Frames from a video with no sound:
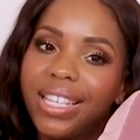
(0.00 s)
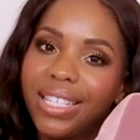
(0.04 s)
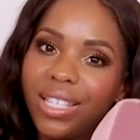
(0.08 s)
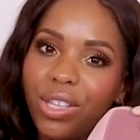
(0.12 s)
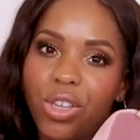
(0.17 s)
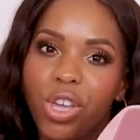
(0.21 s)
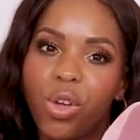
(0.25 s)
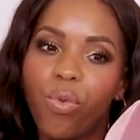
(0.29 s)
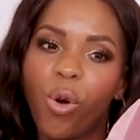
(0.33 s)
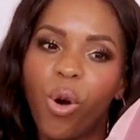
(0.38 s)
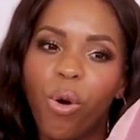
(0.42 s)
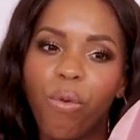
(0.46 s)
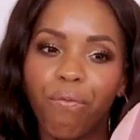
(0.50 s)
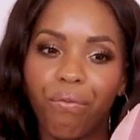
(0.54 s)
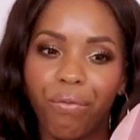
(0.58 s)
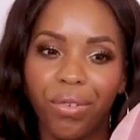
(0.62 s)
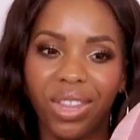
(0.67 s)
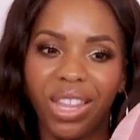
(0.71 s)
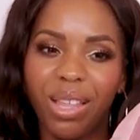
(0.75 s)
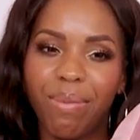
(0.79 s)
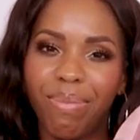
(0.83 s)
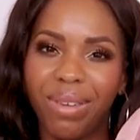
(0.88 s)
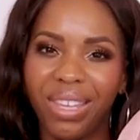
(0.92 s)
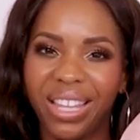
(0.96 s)
so you won't
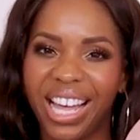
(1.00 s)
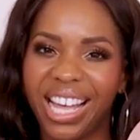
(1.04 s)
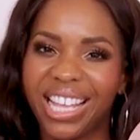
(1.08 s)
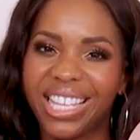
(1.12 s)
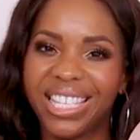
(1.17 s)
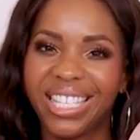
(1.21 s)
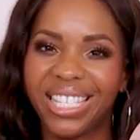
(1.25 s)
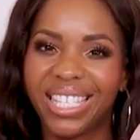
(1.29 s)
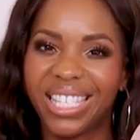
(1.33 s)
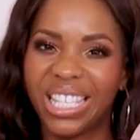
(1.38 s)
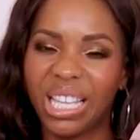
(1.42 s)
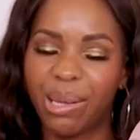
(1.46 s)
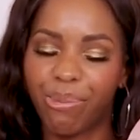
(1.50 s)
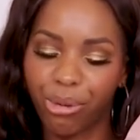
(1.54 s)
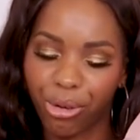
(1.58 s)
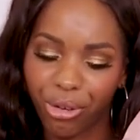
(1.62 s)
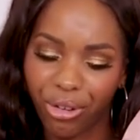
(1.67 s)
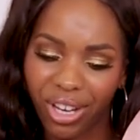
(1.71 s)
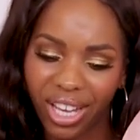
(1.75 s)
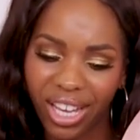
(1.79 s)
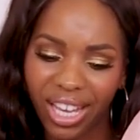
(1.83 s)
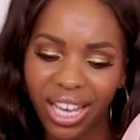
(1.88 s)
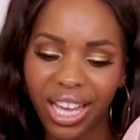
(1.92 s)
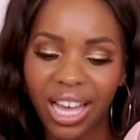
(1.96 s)
really be like
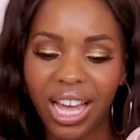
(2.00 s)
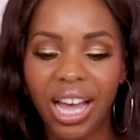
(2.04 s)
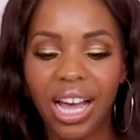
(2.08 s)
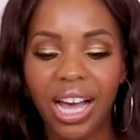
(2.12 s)
slippery.